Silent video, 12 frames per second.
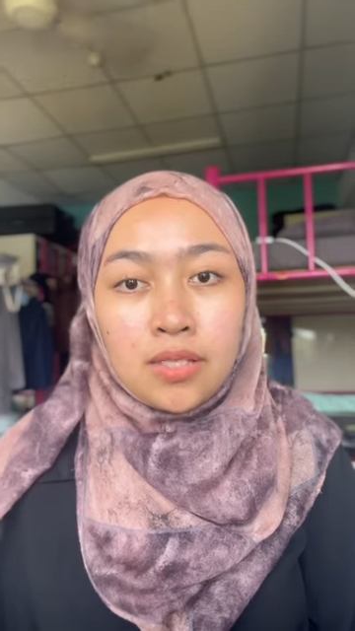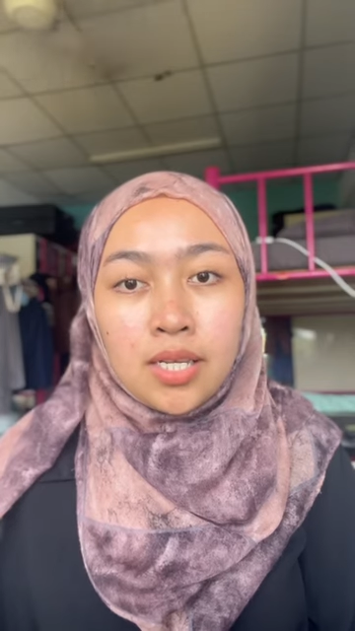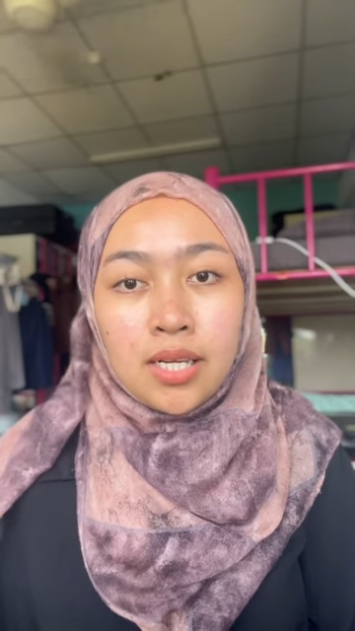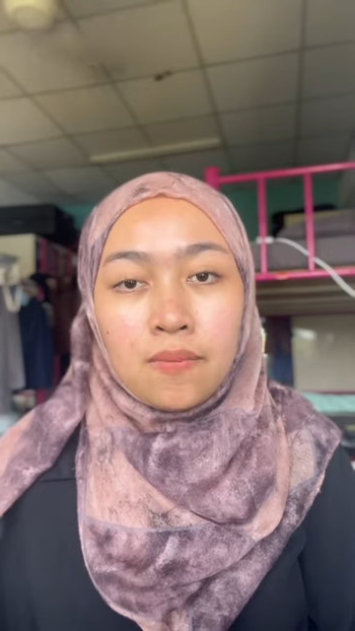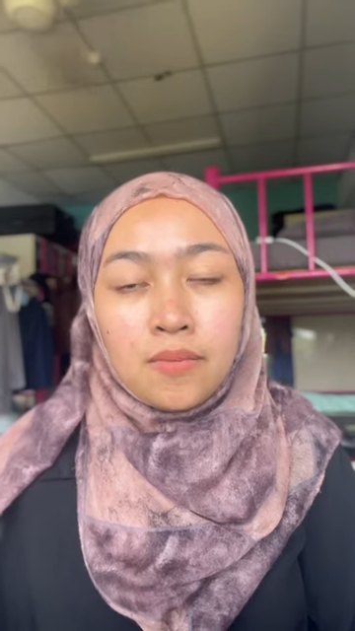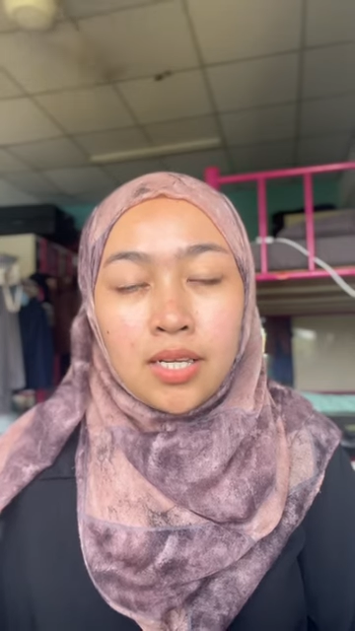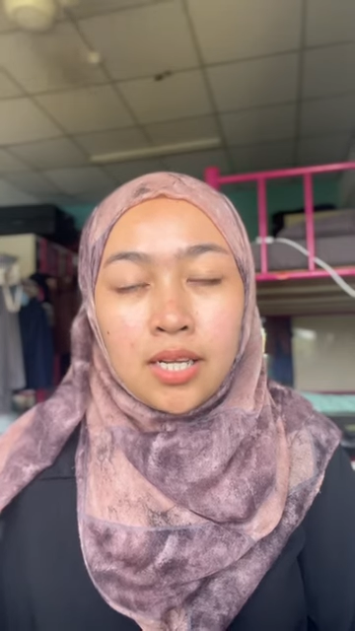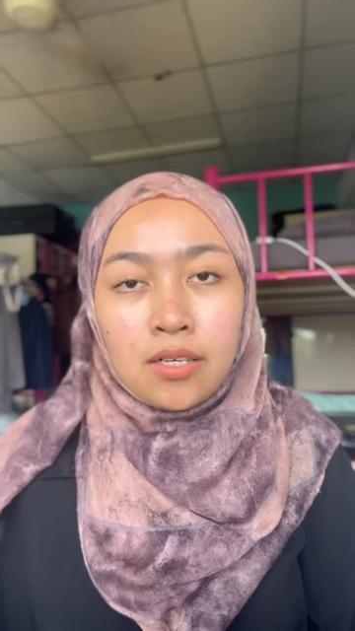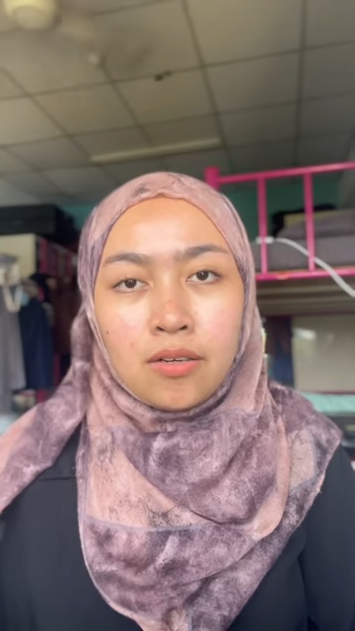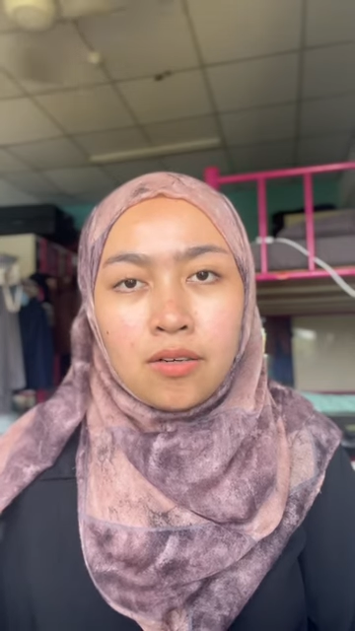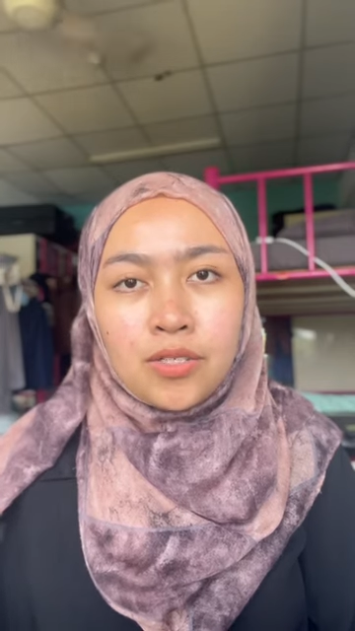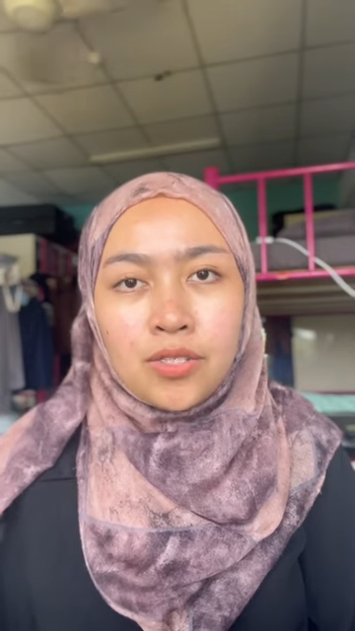time can
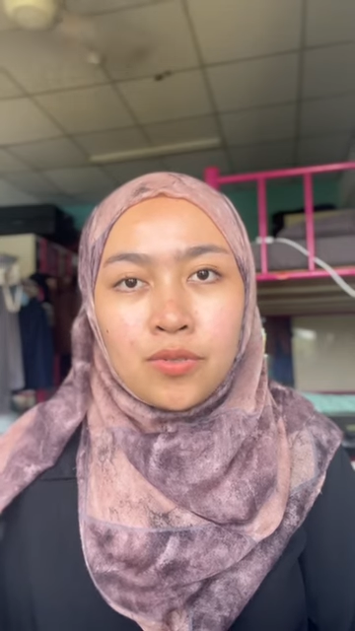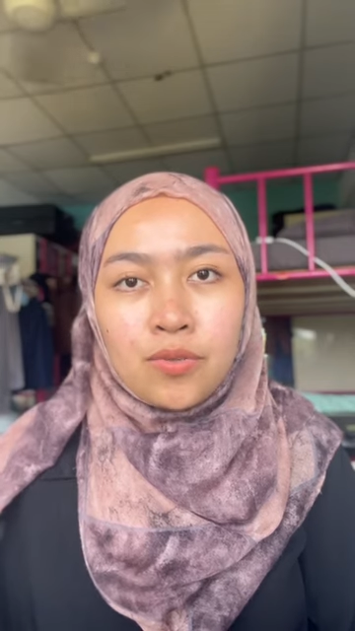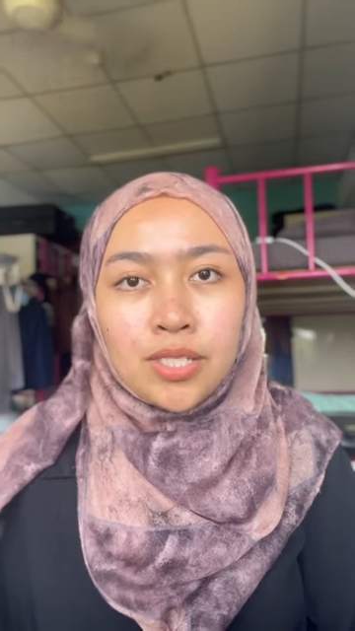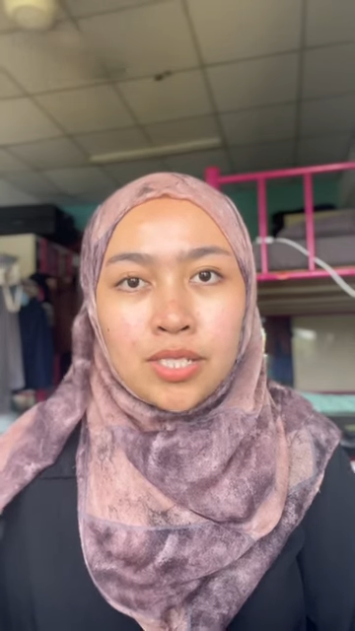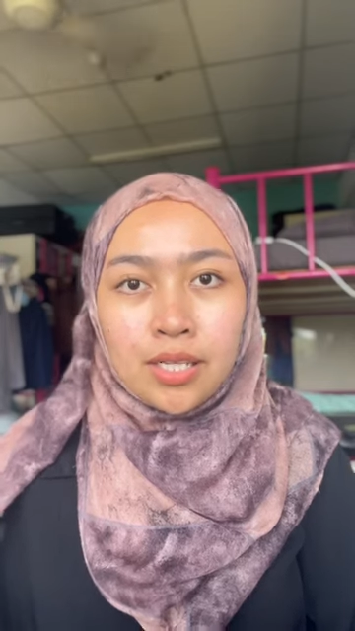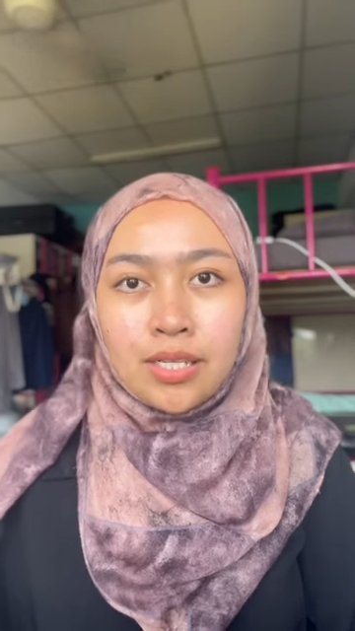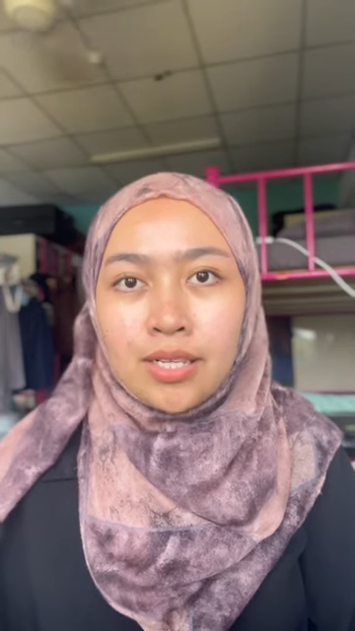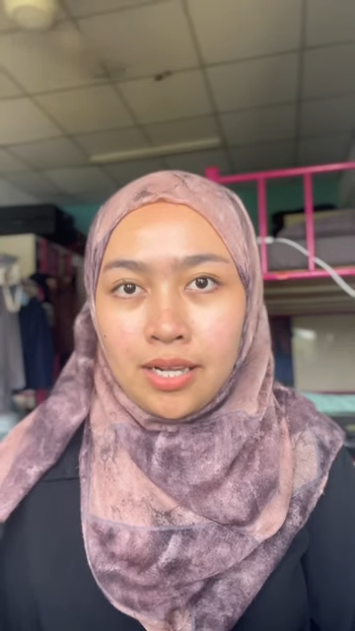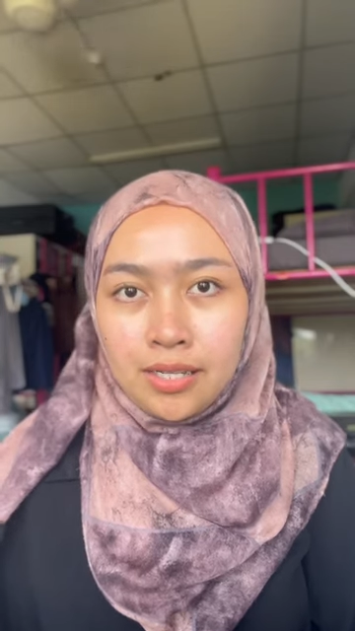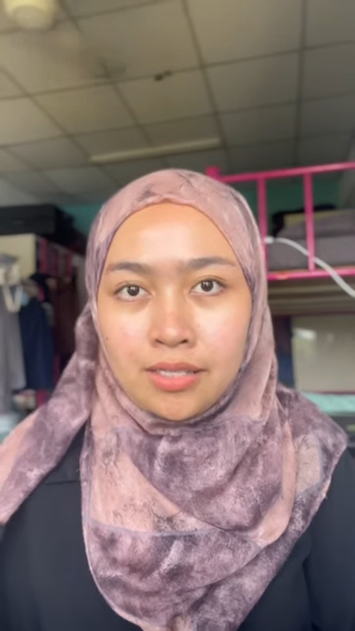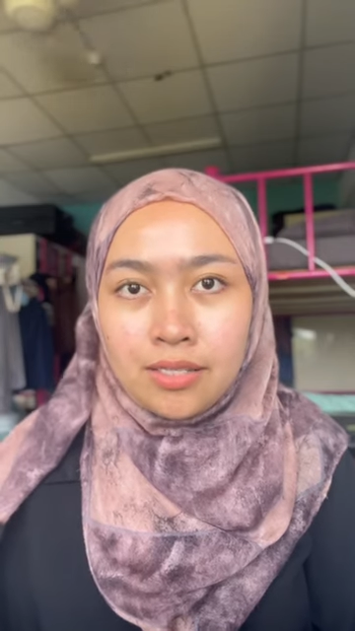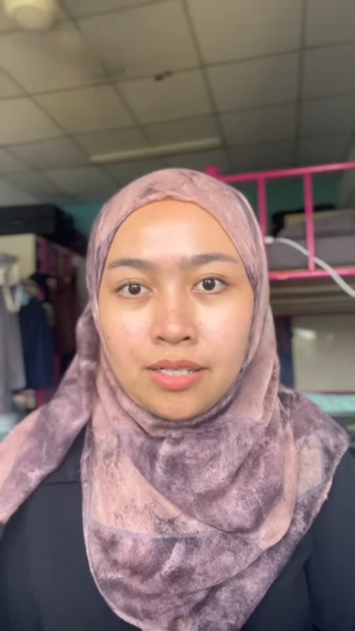cause you a skin
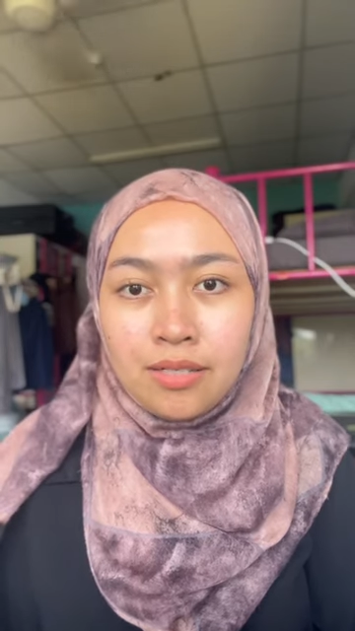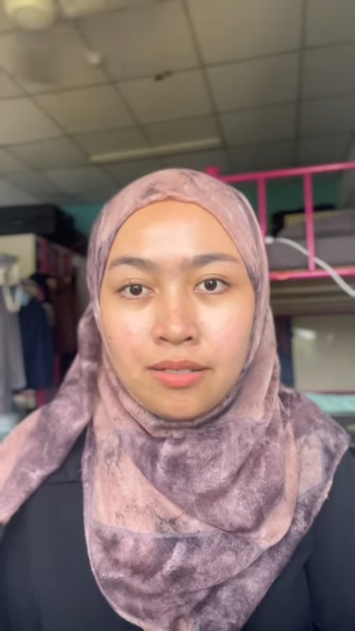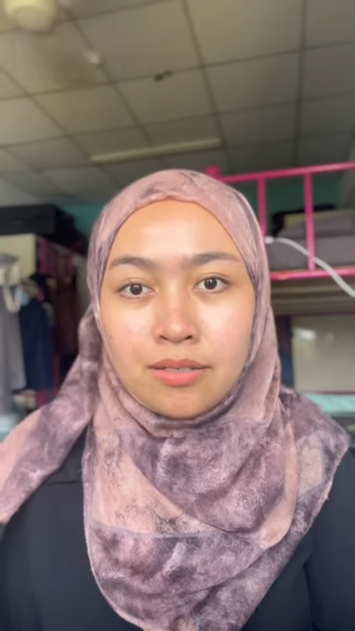cancer?